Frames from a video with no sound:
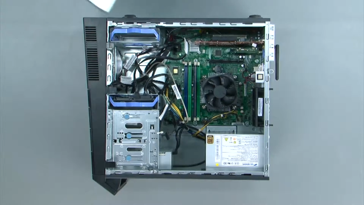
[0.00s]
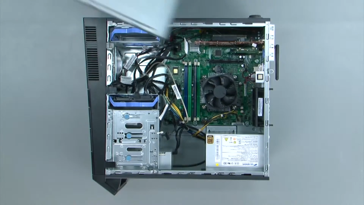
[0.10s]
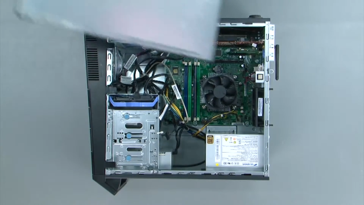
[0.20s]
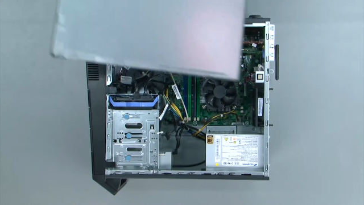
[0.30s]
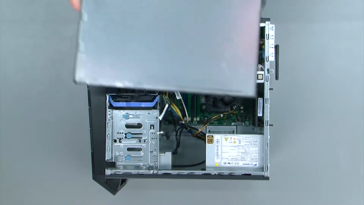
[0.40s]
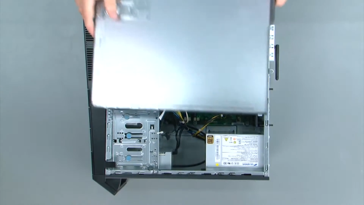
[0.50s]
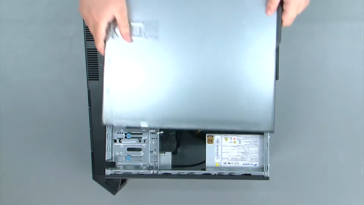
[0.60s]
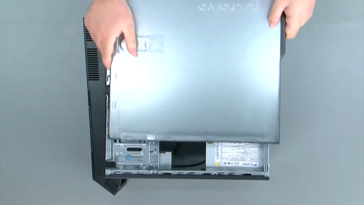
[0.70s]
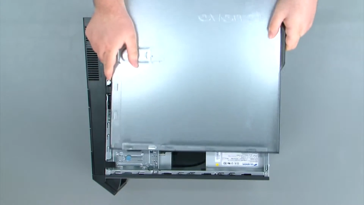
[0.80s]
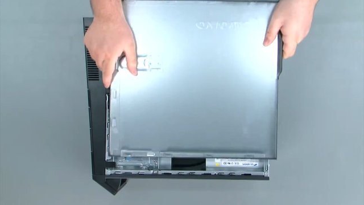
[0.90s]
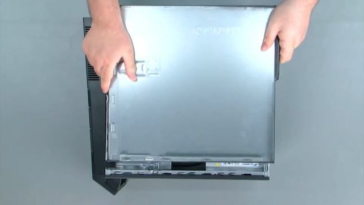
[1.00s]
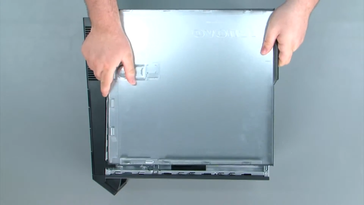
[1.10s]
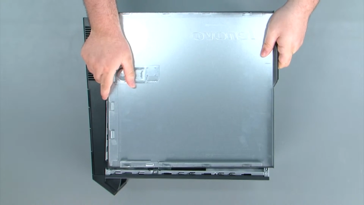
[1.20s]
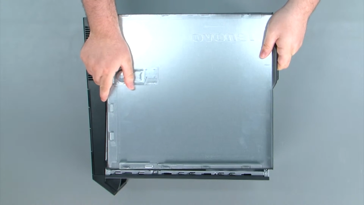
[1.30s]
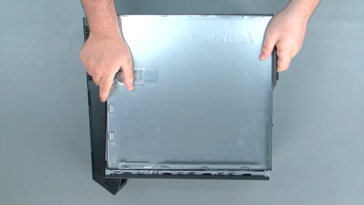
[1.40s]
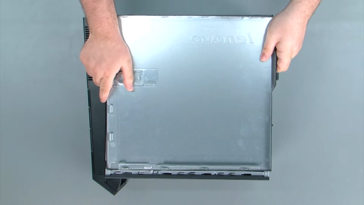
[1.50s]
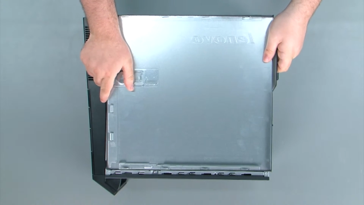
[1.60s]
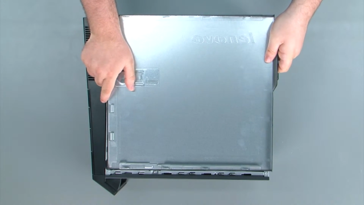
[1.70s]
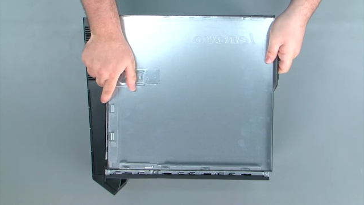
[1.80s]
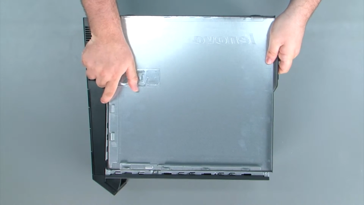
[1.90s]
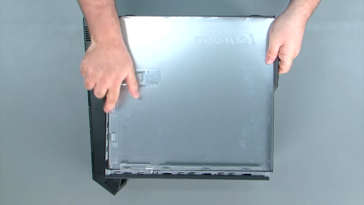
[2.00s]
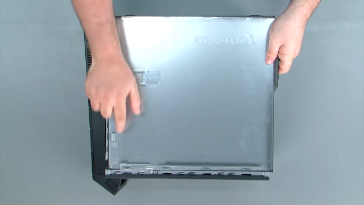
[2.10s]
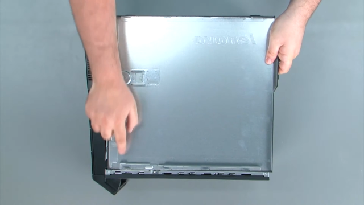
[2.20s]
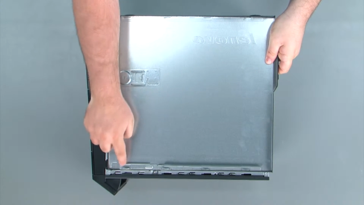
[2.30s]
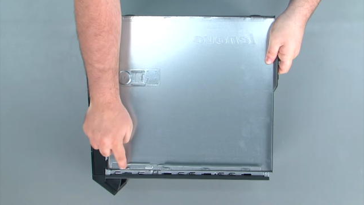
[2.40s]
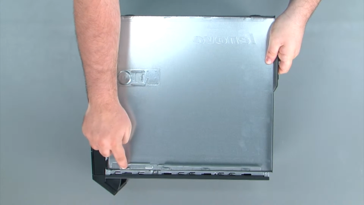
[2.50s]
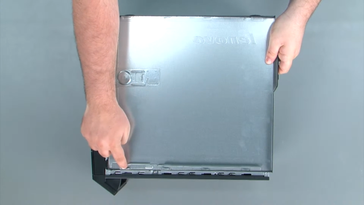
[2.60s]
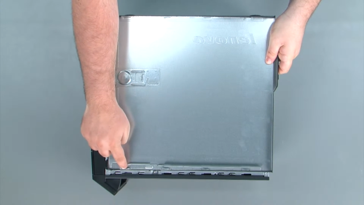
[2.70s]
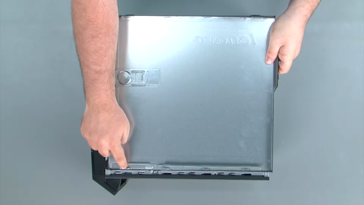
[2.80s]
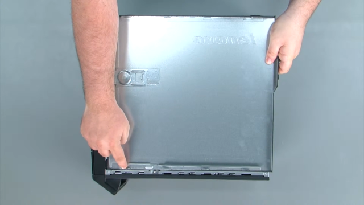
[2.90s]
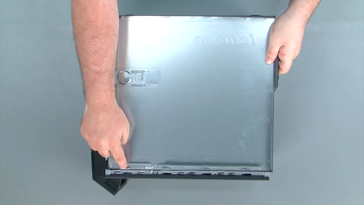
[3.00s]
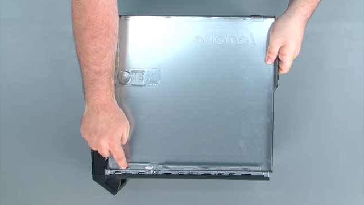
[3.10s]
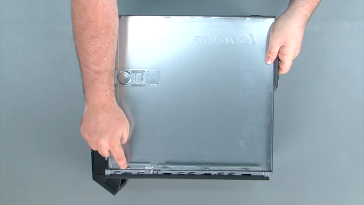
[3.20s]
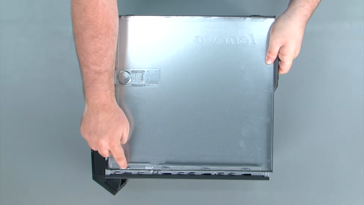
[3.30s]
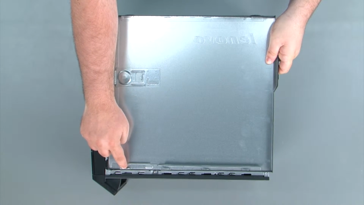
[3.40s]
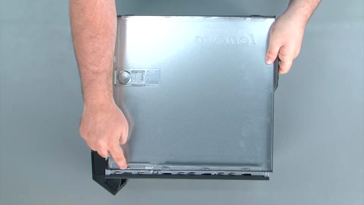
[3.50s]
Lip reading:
(no speaker visible)